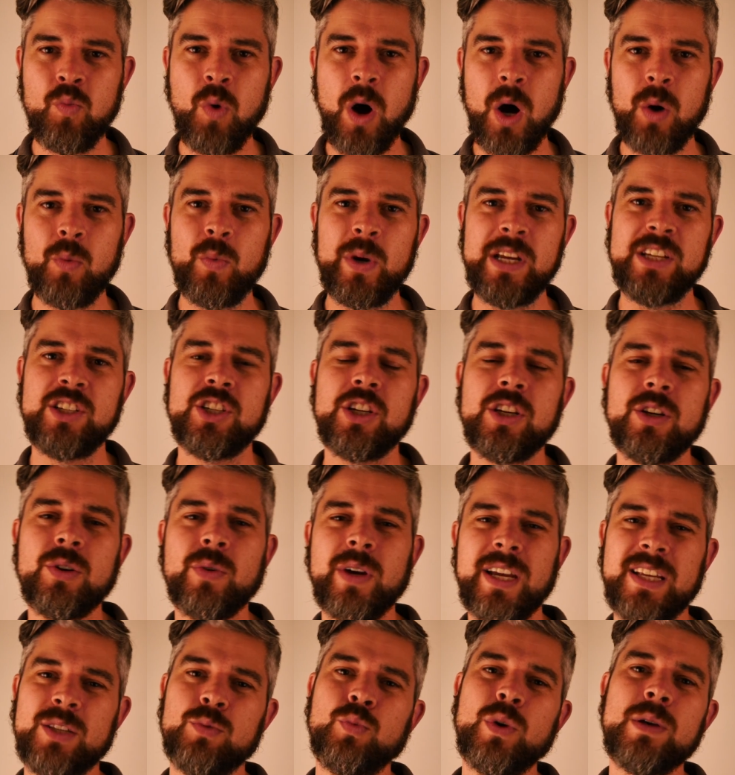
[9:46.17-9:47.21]
what we
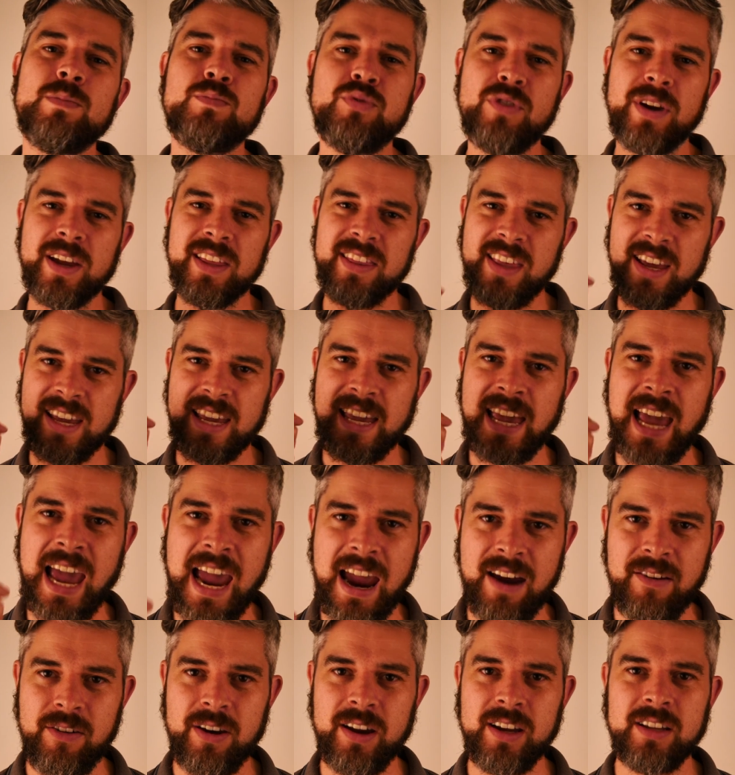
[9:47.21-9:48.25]
do is we bring the
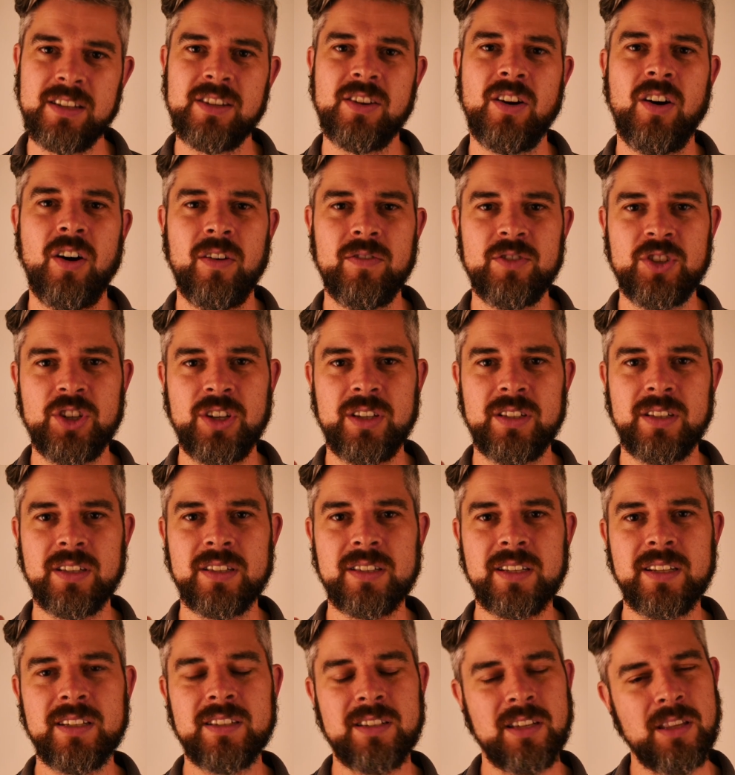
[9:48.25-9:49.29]
character of
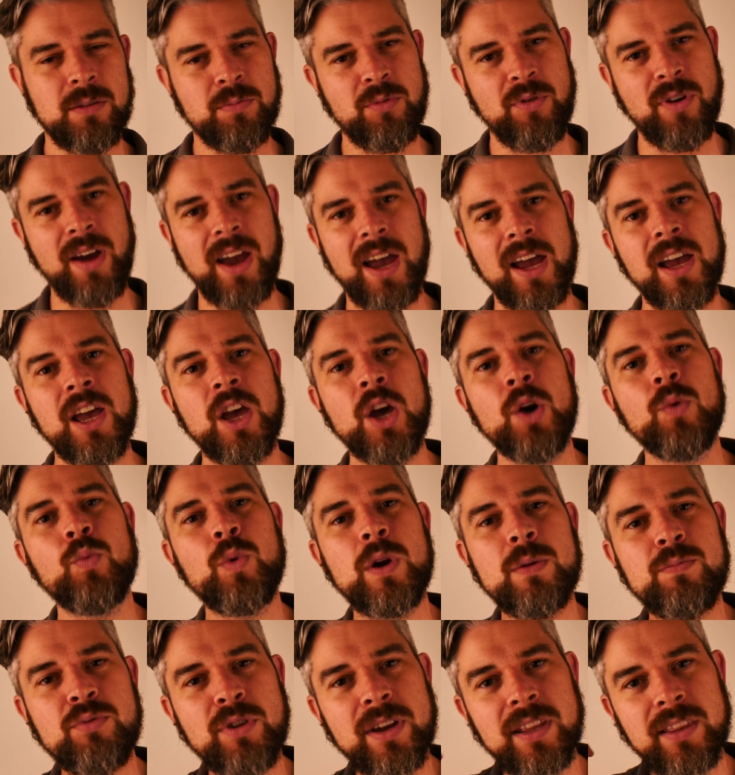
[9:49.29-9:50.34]
Jesus into the prayer.
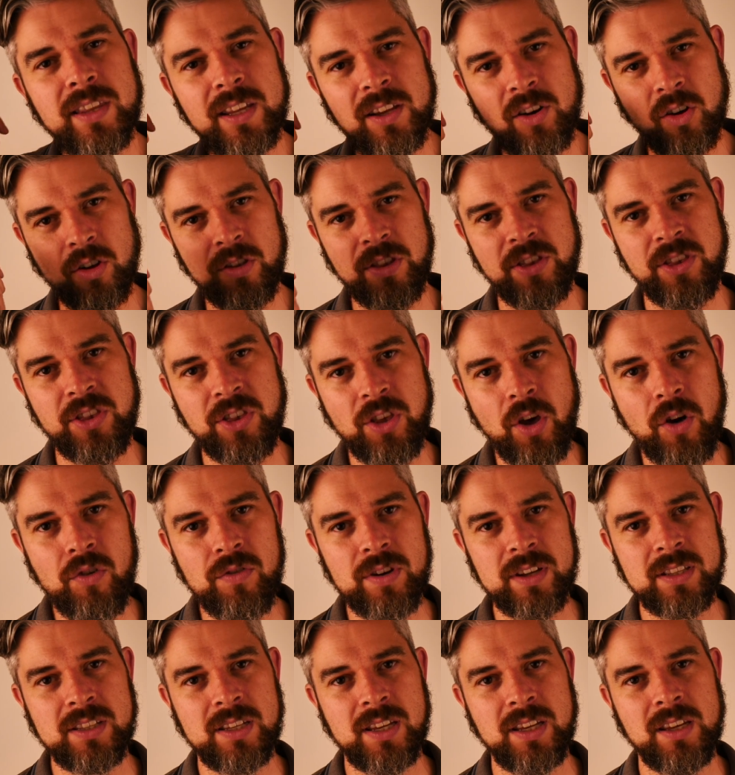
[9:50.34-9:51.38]
We bring the
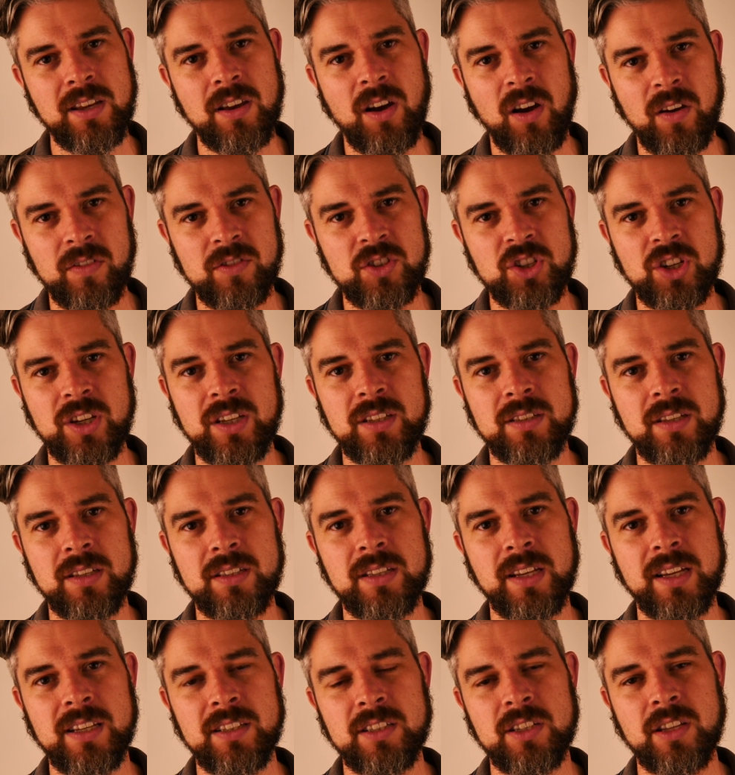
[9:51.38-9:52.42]
authority of
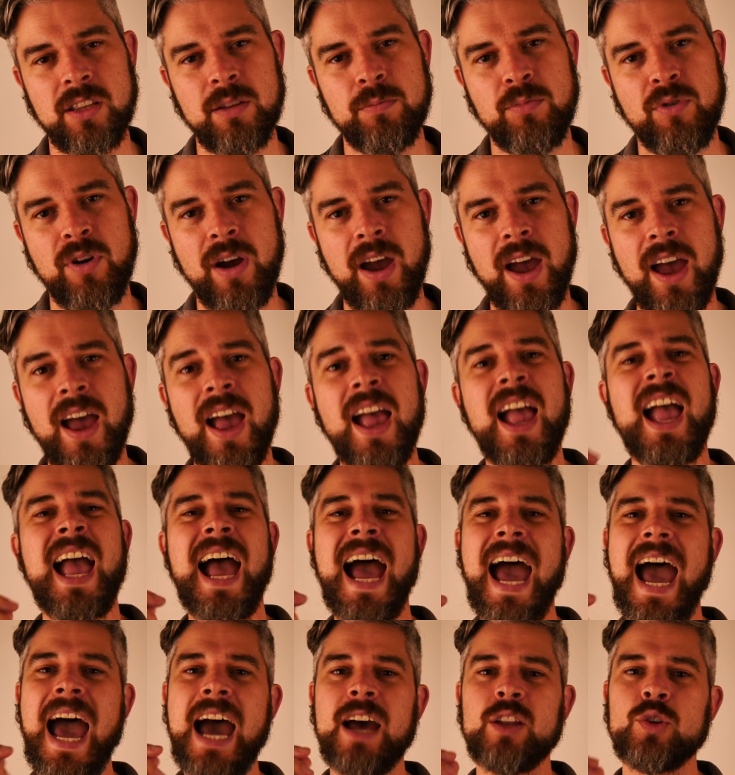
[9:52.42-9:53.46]
Jesus into the prayer
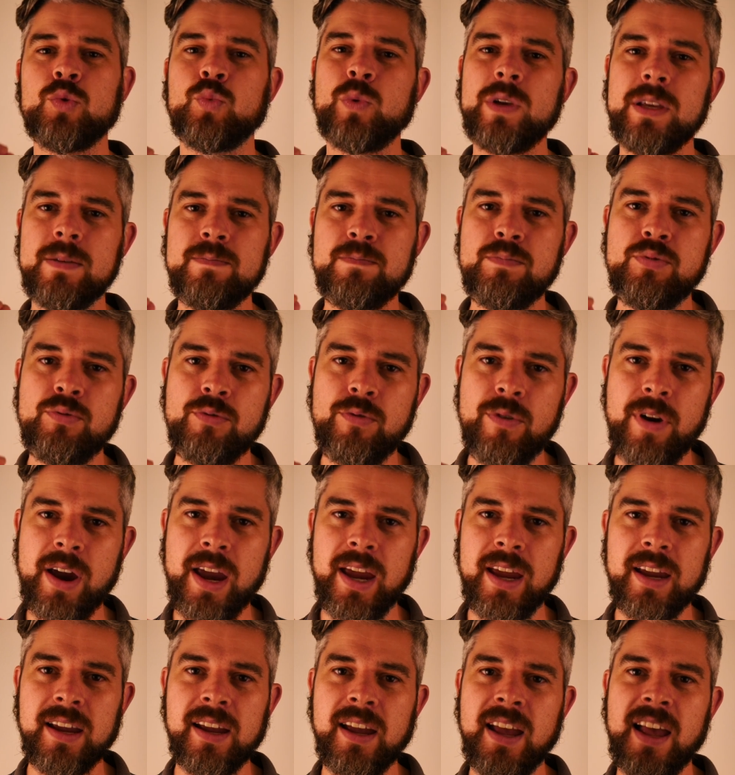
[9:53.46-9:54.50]
and we
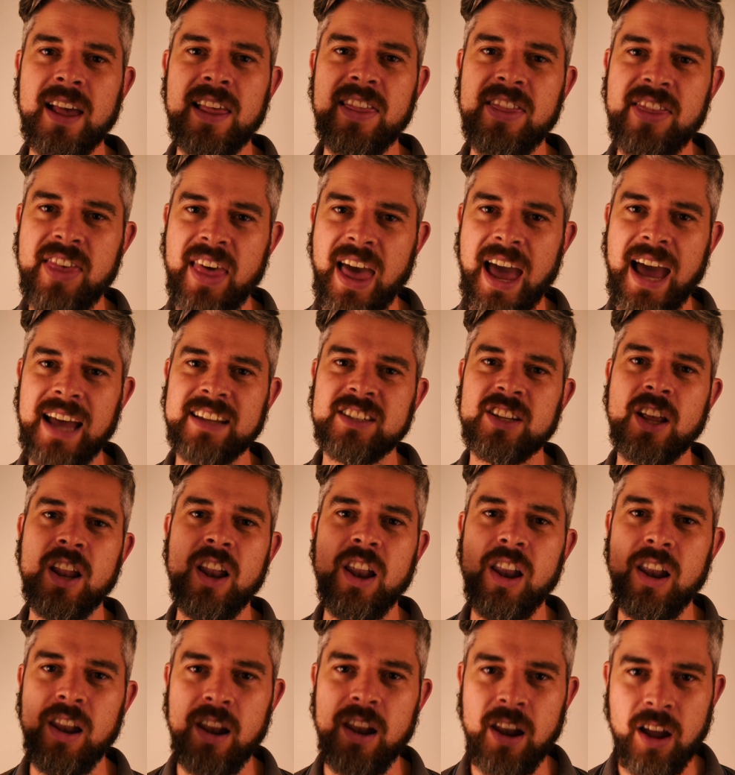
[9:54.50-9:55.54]
bring that
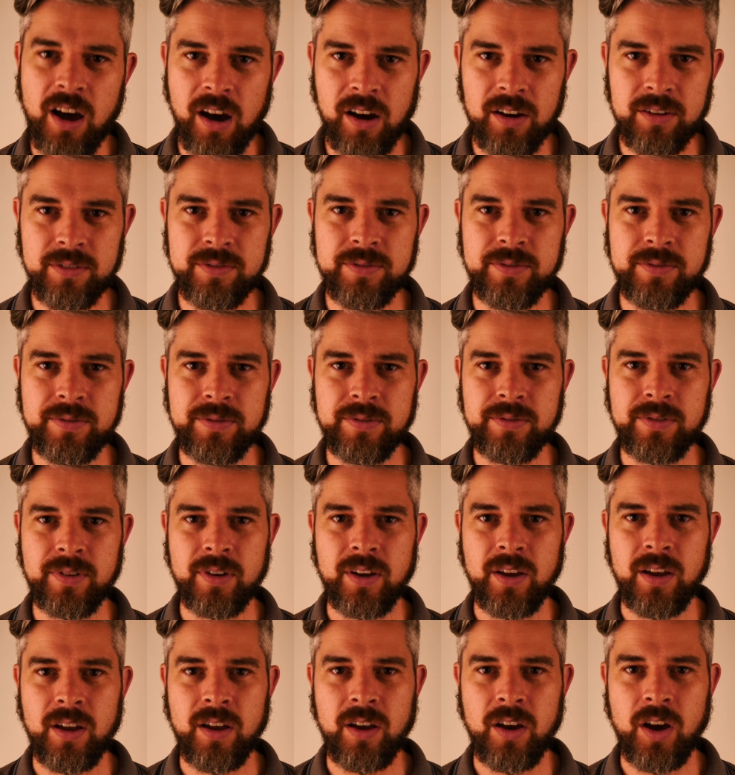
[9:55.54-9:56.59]
love
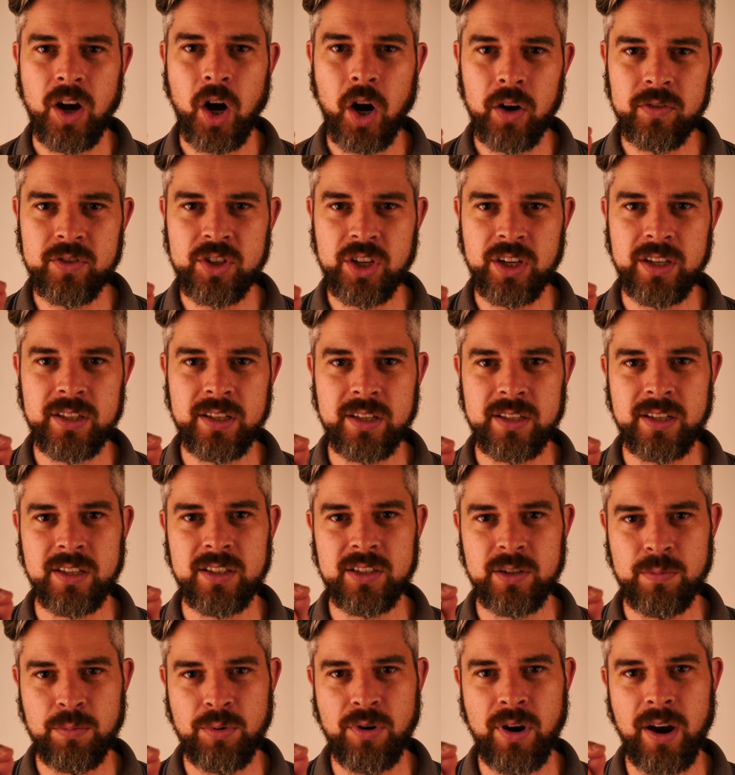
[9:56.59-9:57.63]
of Jesus
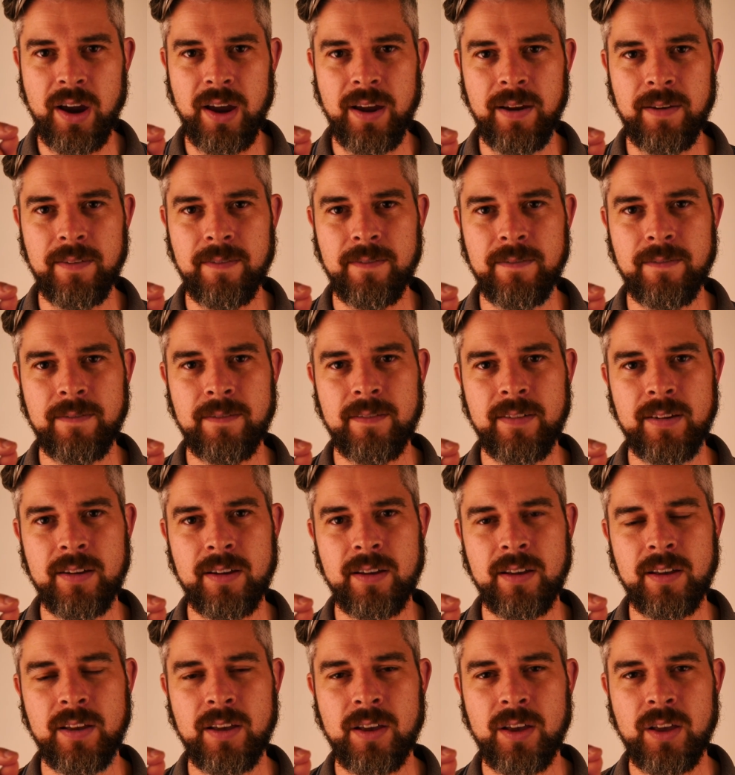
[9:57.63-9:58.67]
into prayer
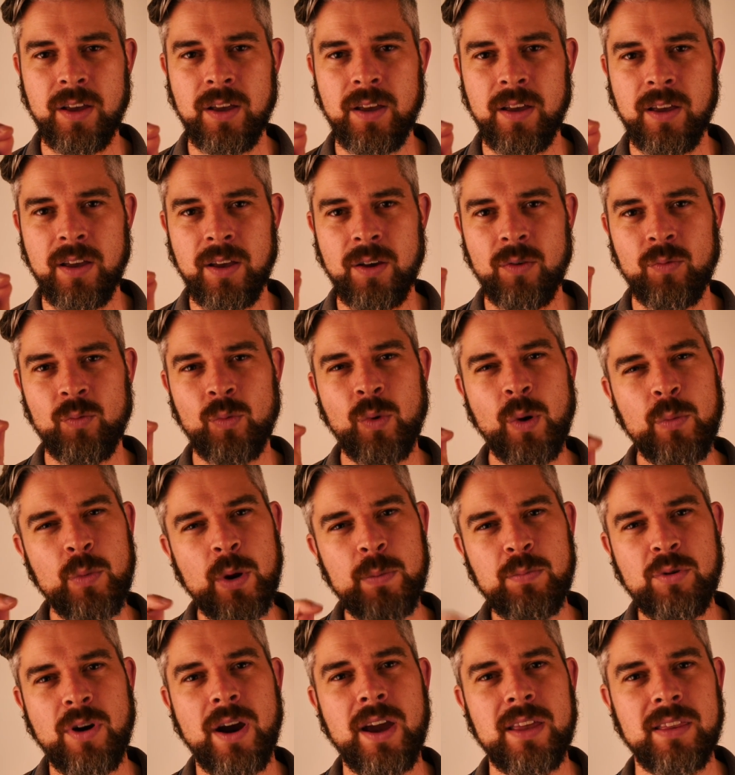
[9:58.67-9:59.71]
when we
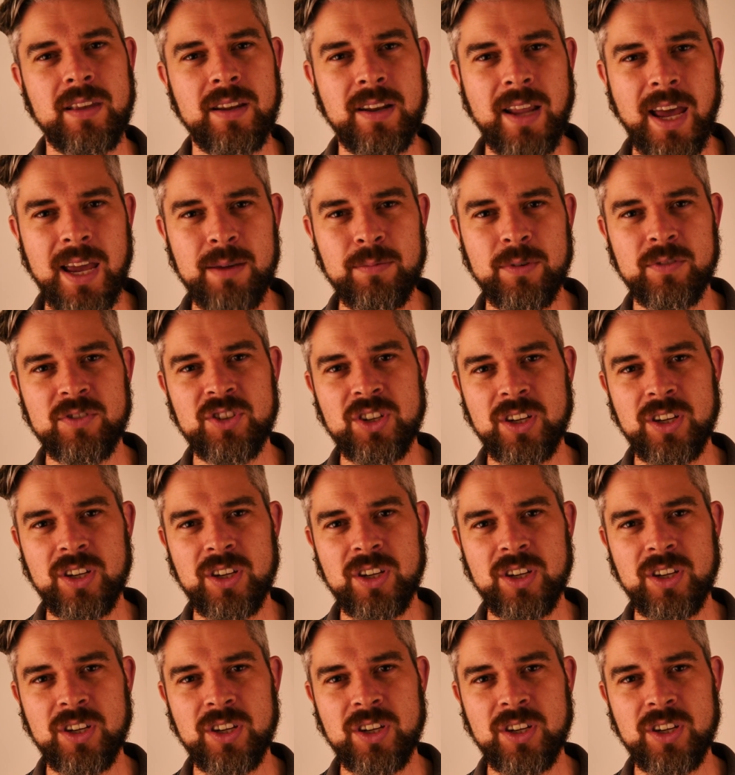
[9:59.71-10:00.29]
pray in the name of